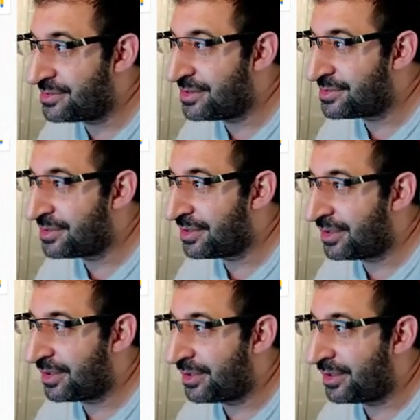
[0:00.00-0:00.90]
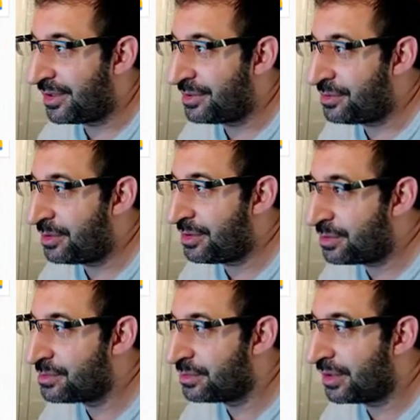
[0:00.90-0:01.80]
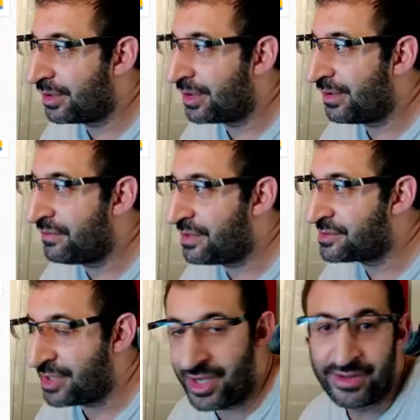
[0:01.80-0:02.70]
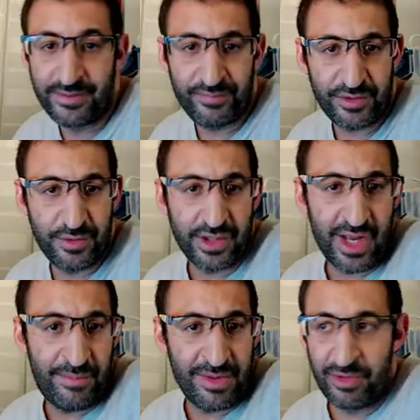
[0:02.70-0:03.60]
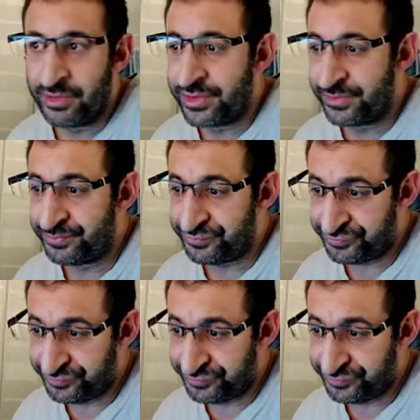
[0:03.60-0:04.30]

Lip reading: This is 32 test ad. You can implement